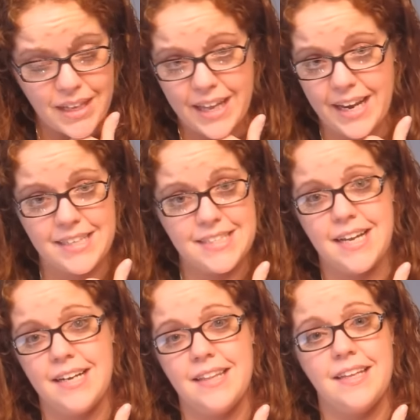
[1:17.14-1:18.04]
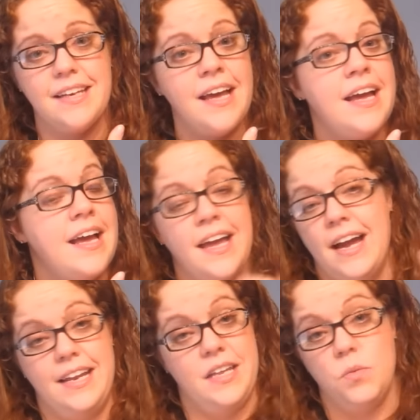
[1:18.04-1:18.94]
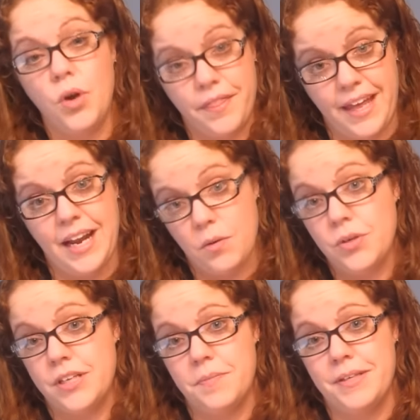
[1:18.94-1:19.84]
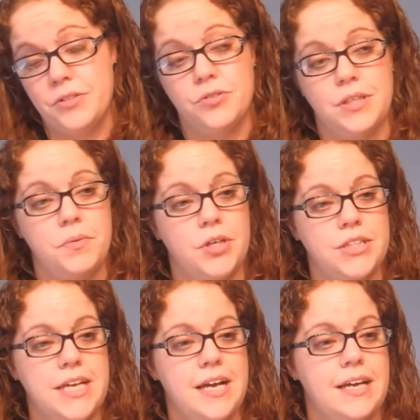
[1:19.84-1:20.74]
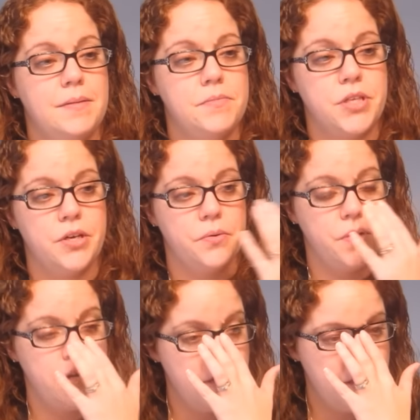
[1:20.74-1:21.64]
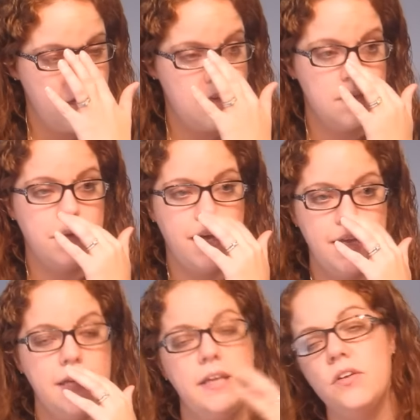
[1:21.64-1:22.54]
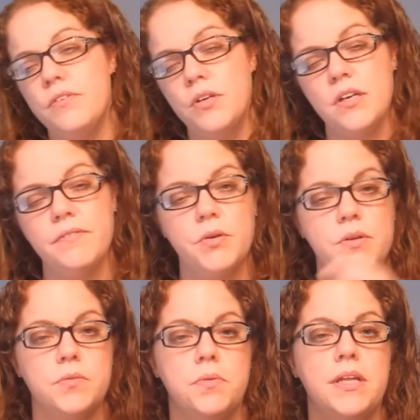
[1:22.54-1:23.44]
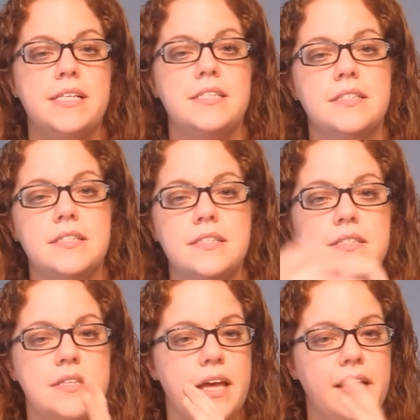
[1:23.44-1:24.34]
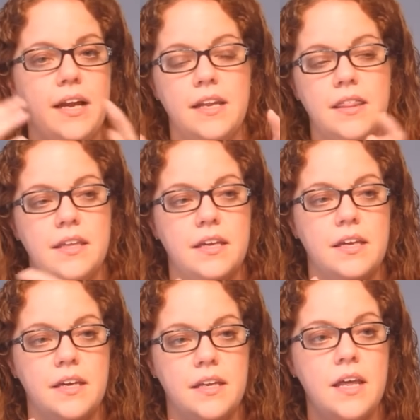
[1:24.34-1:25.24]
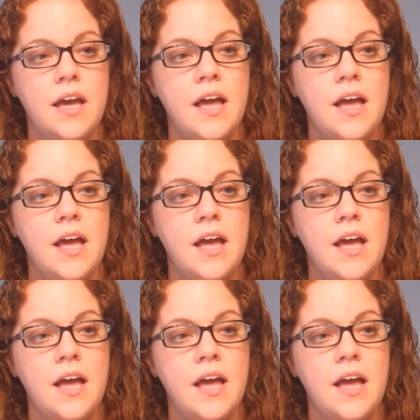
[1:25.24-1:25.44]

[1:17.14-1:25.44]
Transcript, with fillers: And I decided that I didn't want that. I wanted to be truly part time. So um, I interviewed at a few other places and that kind of thing, and